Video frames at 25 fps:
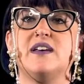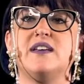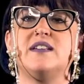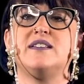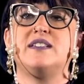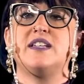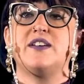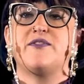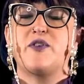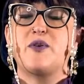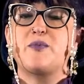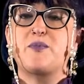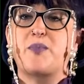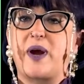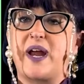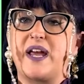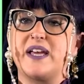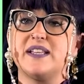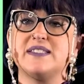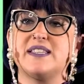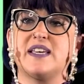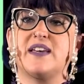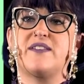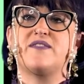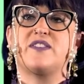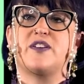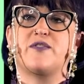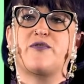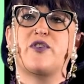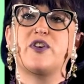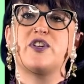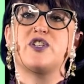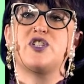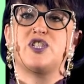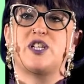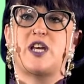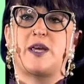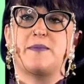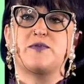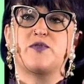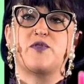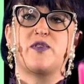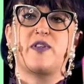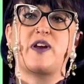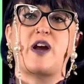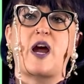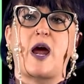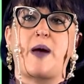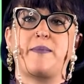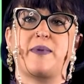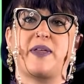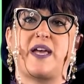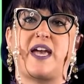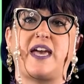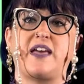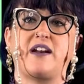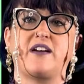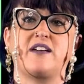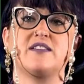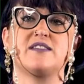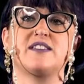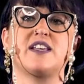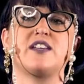Different brands have different shapes to their applicators,